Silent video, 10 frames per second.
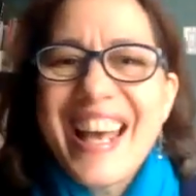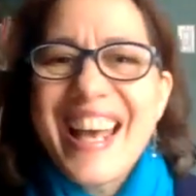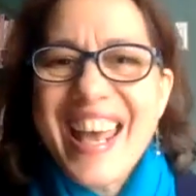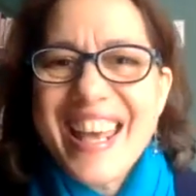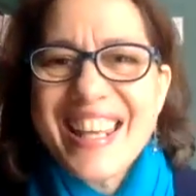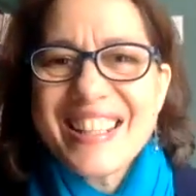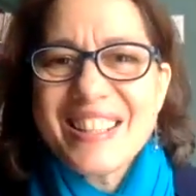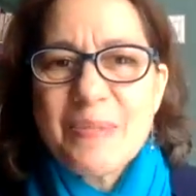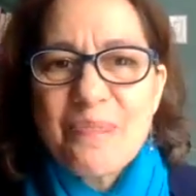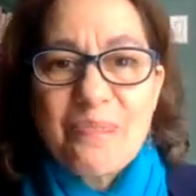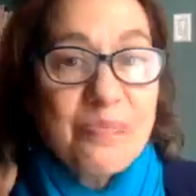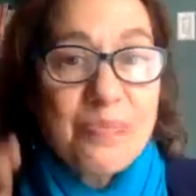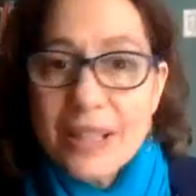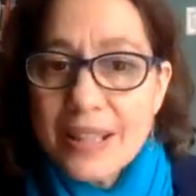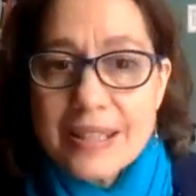And
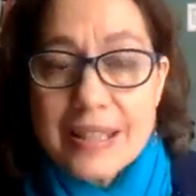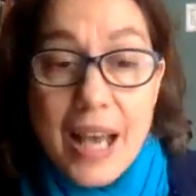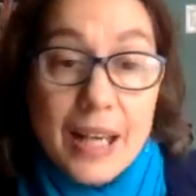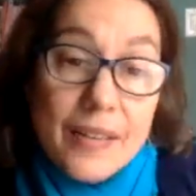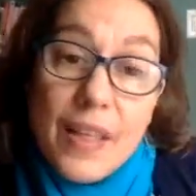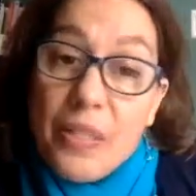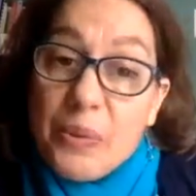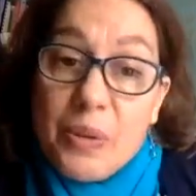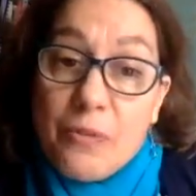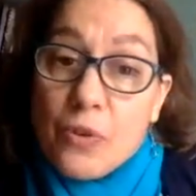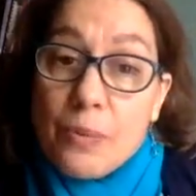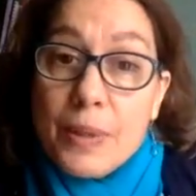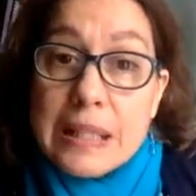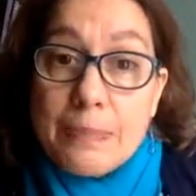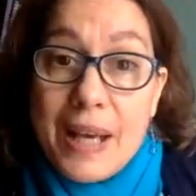put it aside. And then 3-4
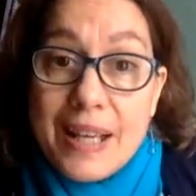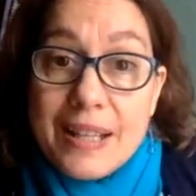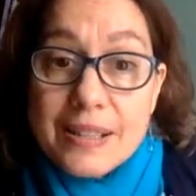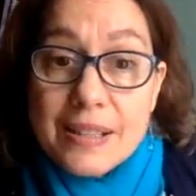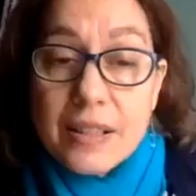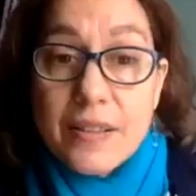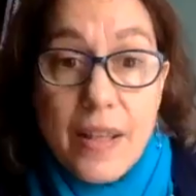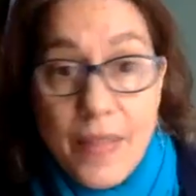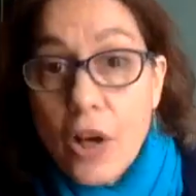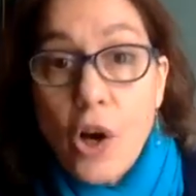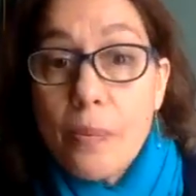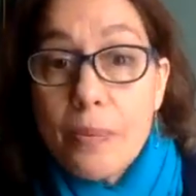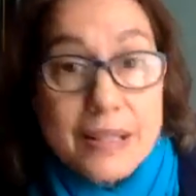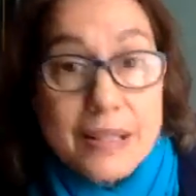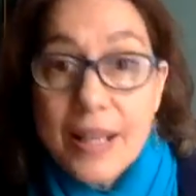months passed. And then they called
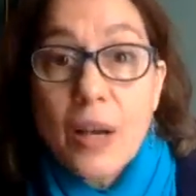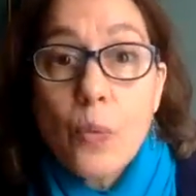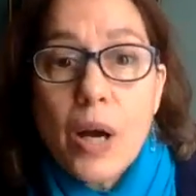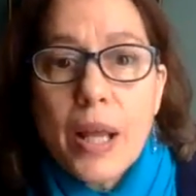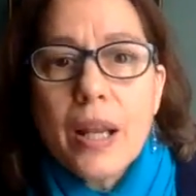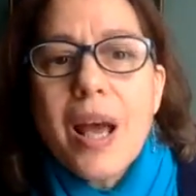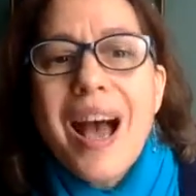me and said, I won.